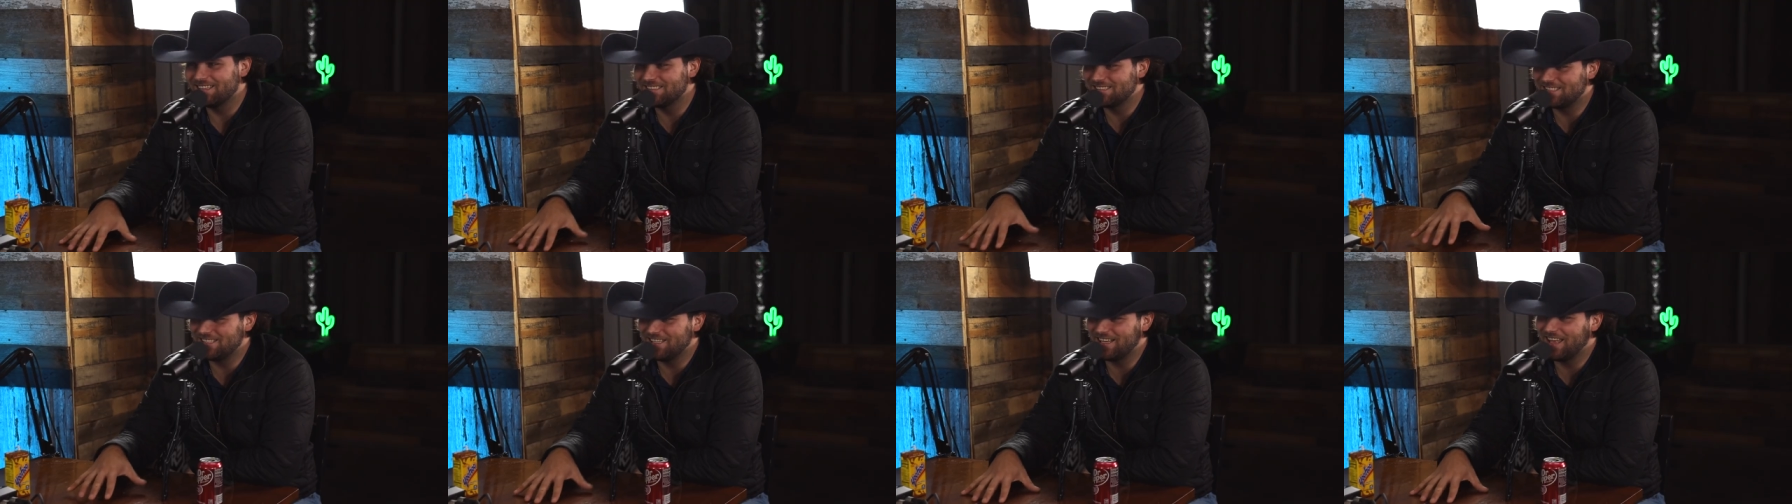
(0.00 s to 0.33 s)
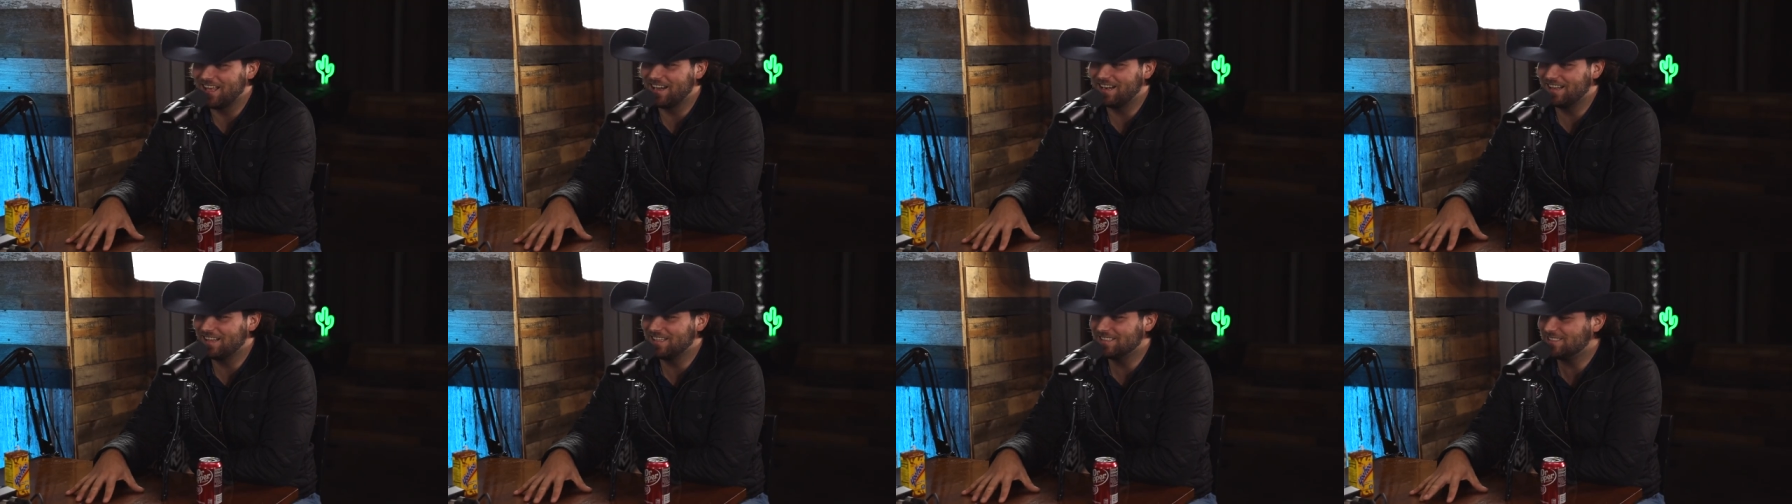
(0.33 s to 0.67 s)
it. She
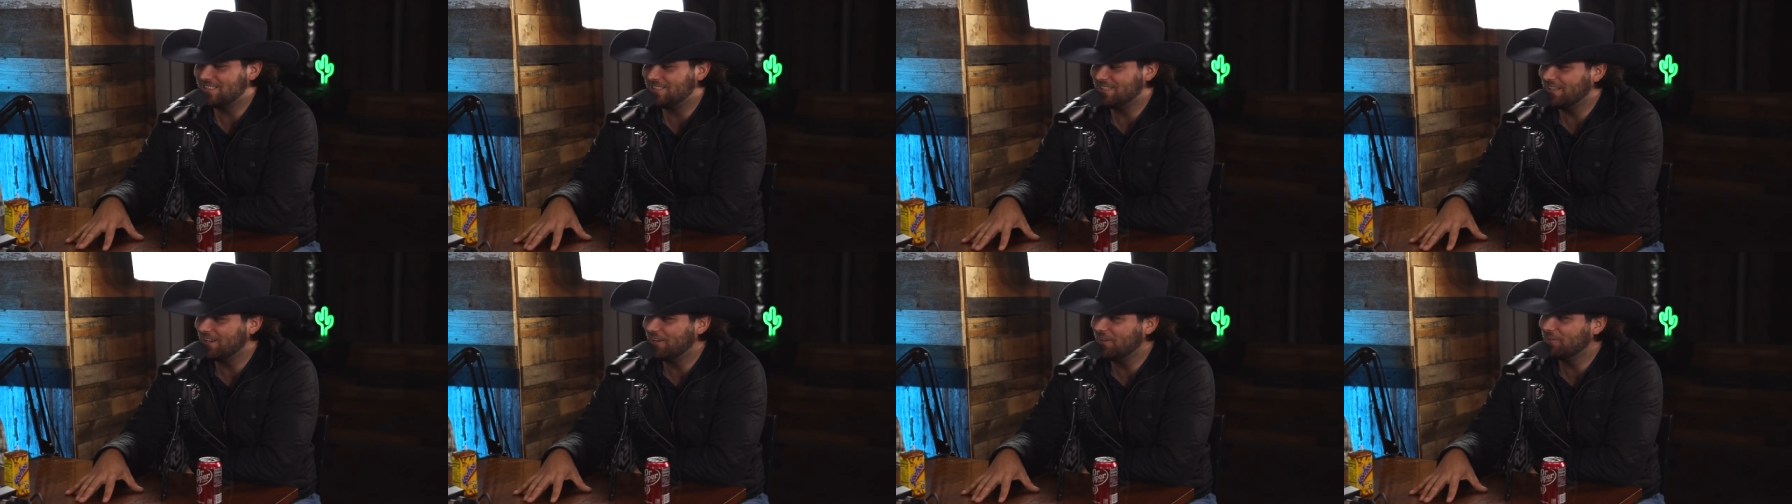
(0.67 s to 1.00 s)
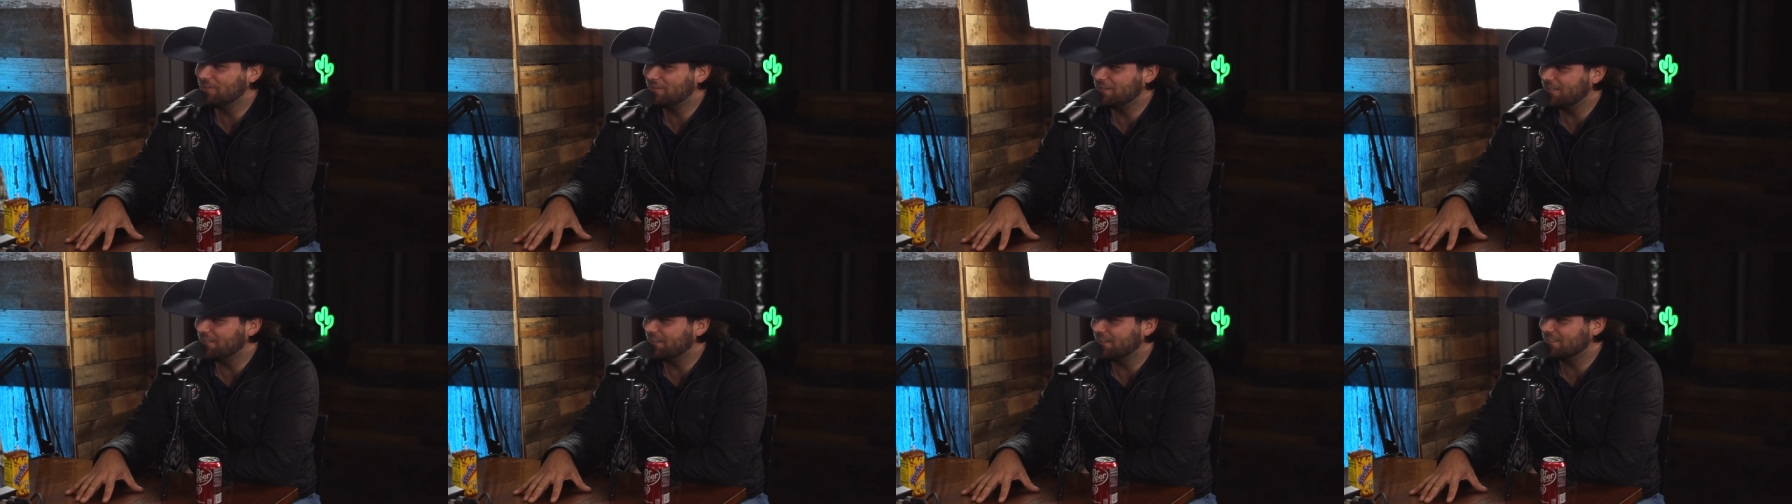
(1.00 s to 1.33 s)
got to let you know,
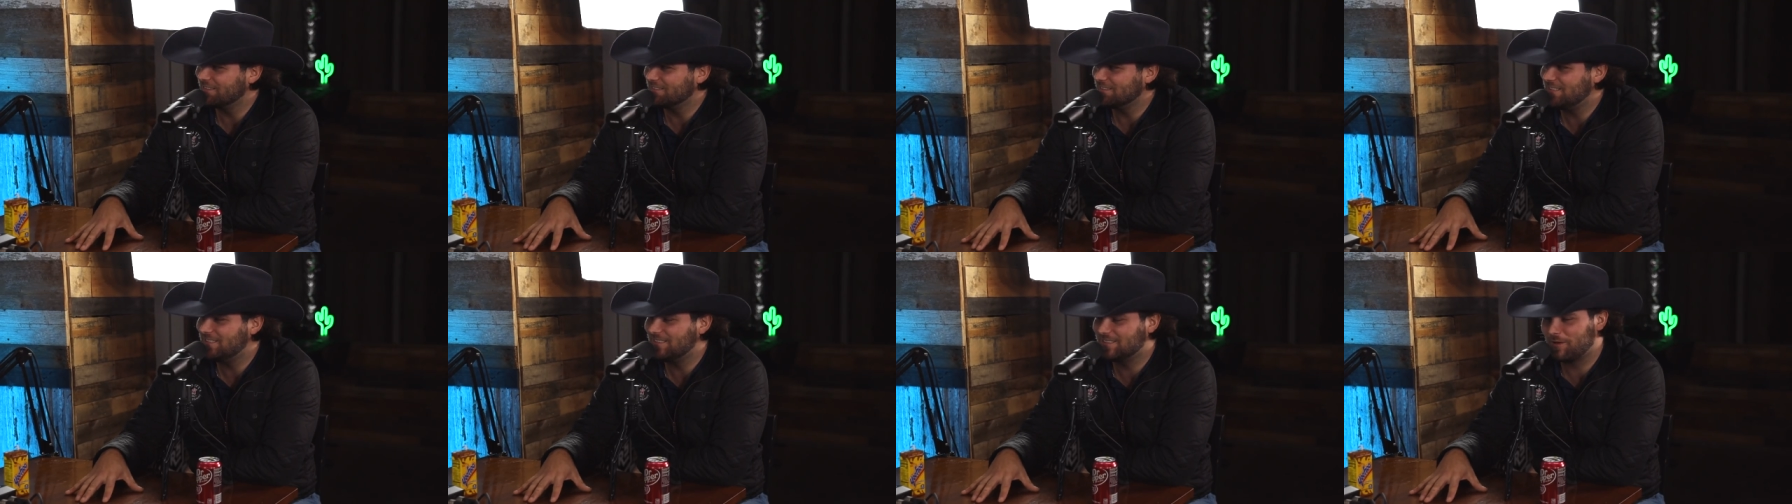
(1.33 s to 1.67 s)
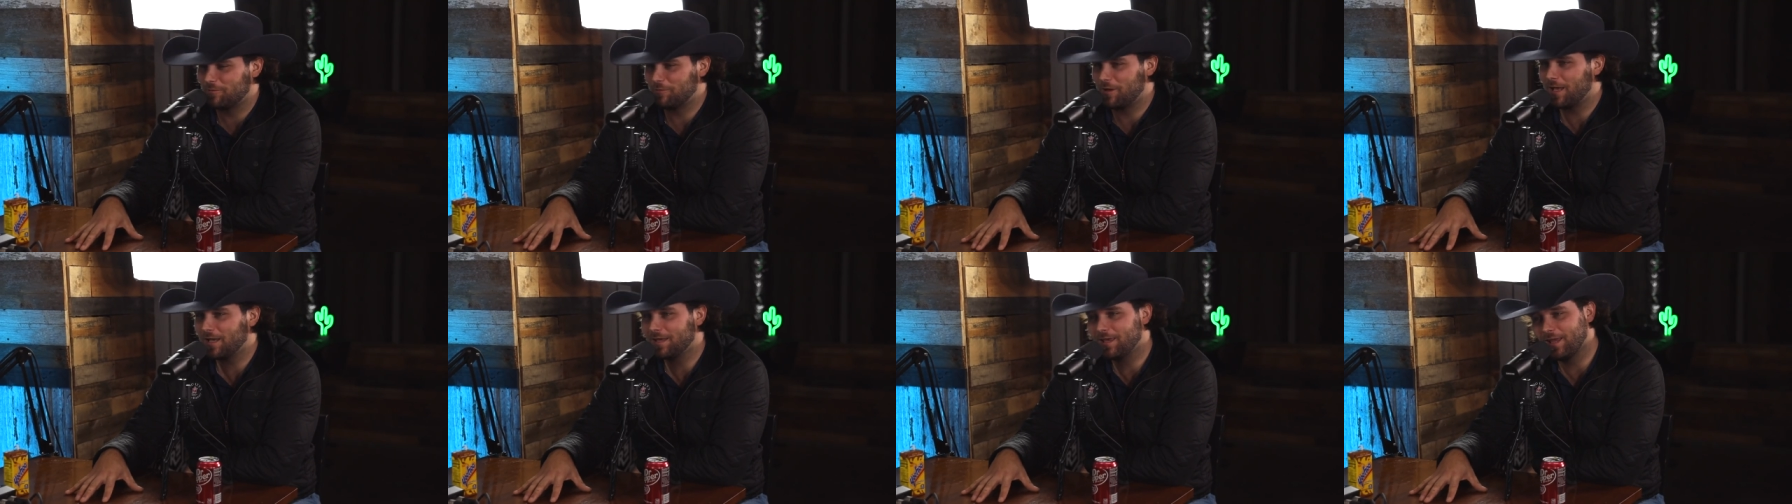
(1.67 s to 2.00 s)
you know. Yeah. She's
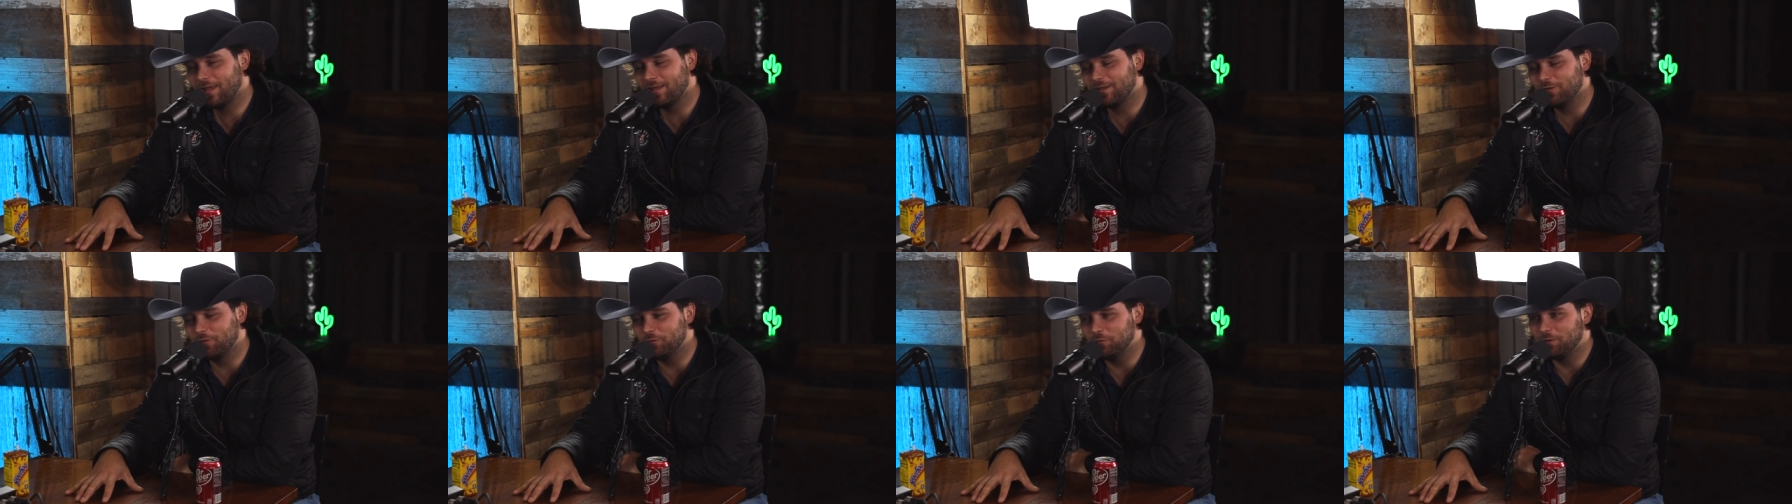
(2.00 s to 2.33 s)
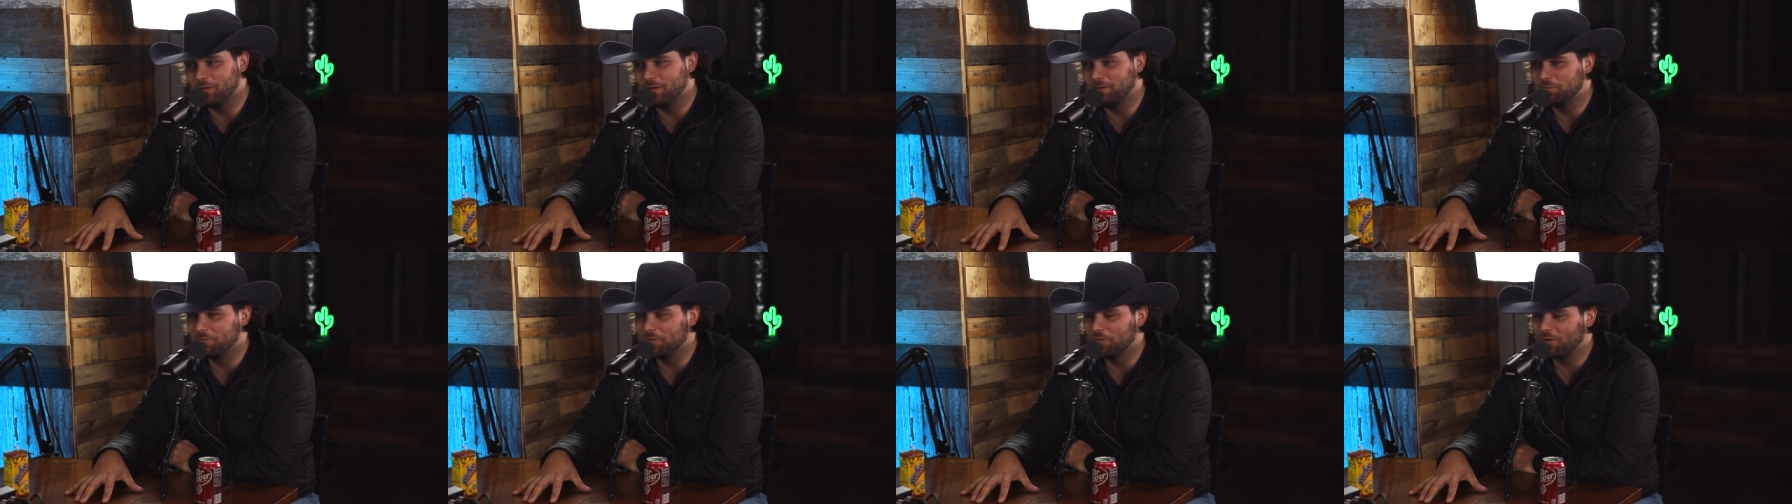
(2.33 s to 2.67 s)
like, well, I can't do it
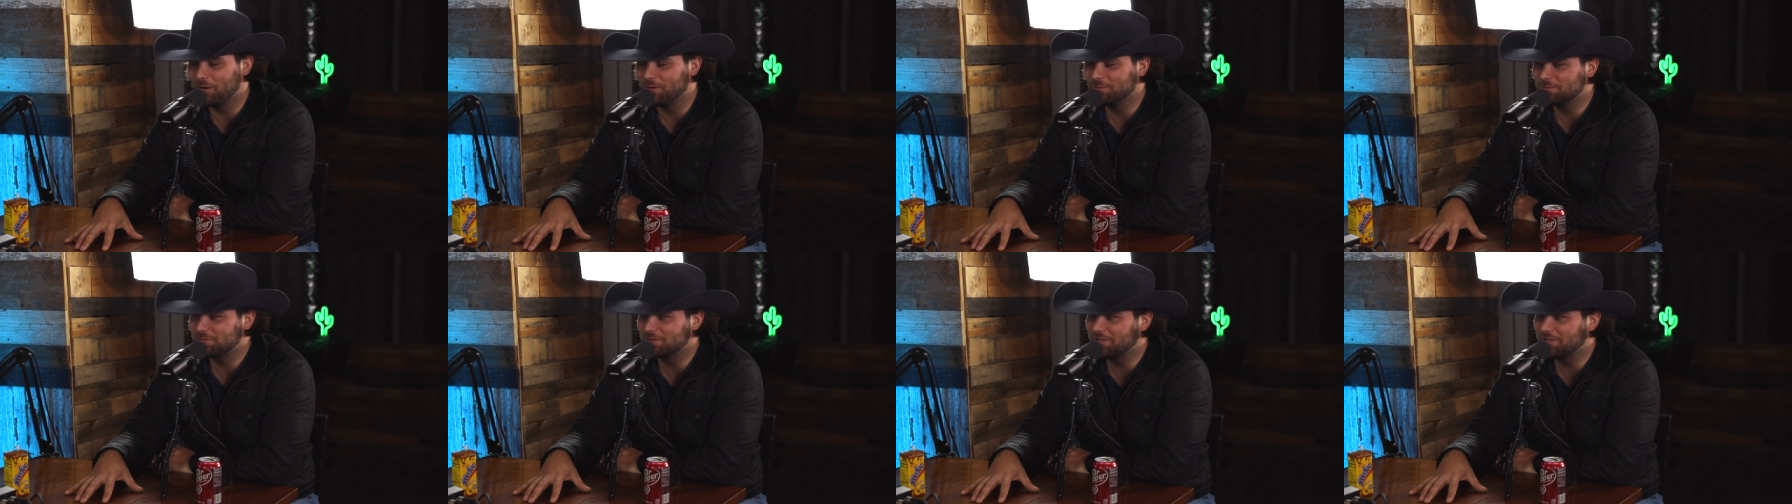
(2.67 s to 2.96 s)
anymore. I'm